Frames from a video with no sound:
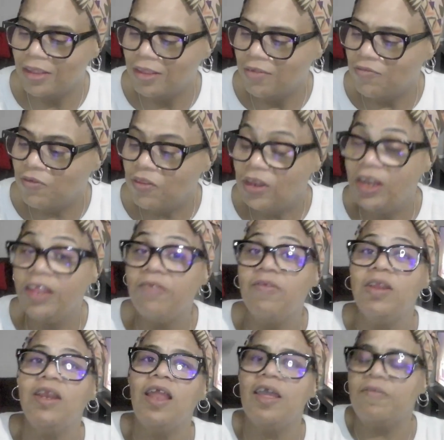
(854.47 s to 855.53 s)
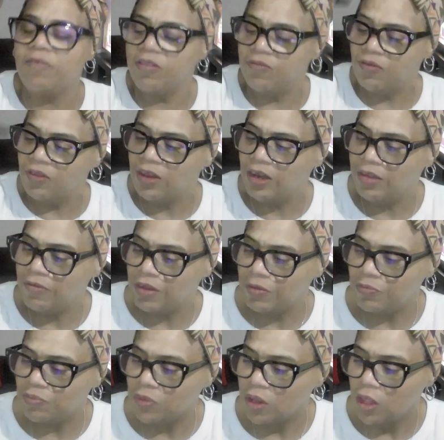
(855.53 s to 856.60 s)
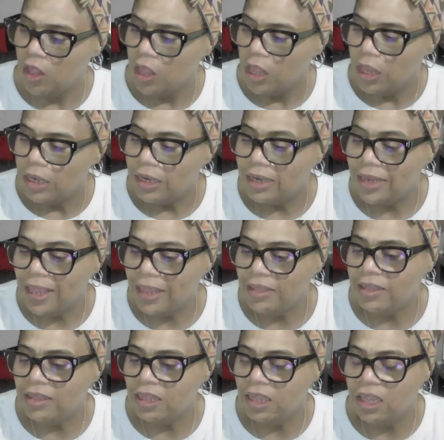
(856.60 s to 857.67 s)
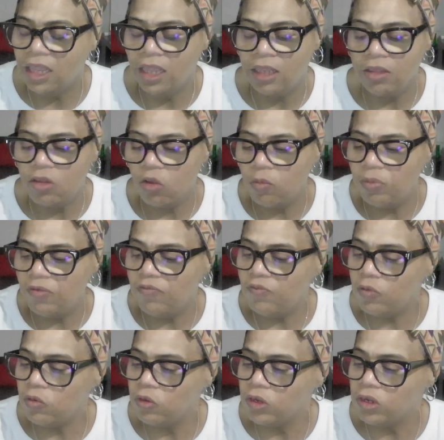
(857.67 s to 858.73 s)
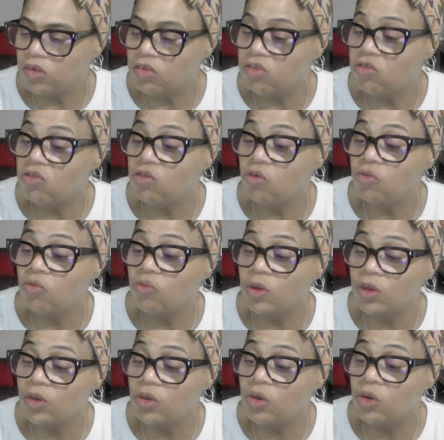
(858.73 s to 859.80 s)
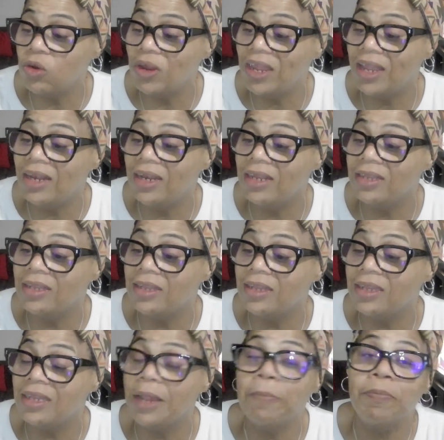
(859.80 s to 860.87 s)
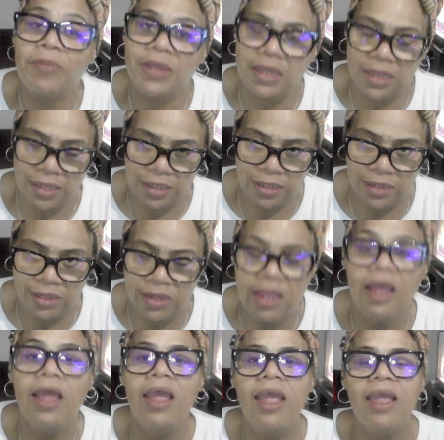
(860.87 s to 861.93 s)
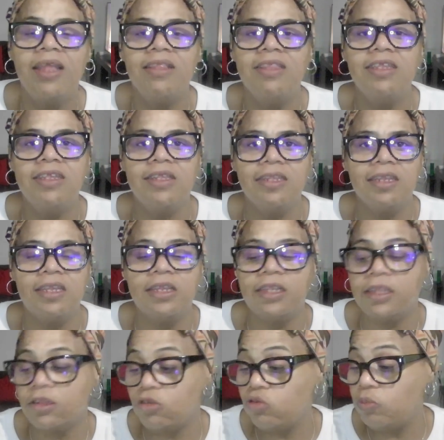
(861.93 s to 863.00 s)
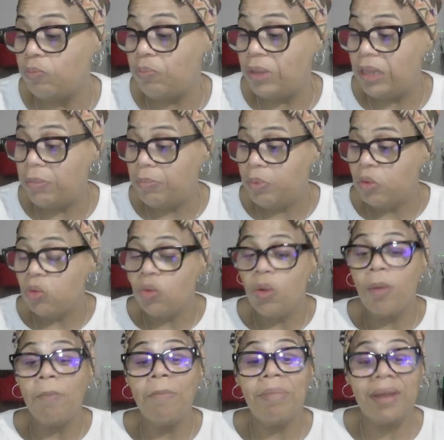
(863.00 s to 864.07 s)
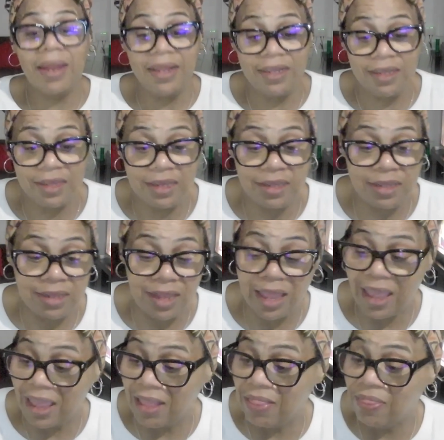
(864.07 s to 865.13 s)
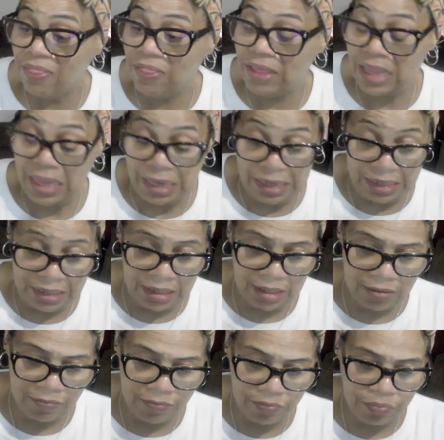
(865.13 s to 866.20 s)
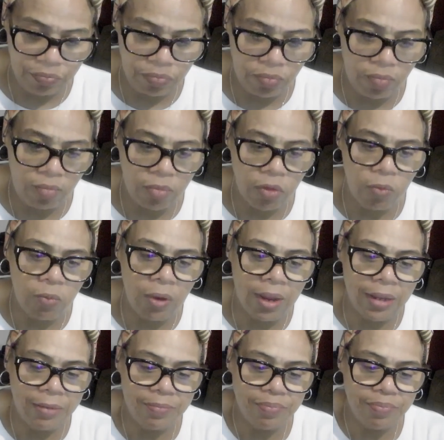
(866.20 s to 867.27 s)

For the living, life is for the living. The next thing, don't be foolish, surrender and acceptance. And this is to people, places, and things, right?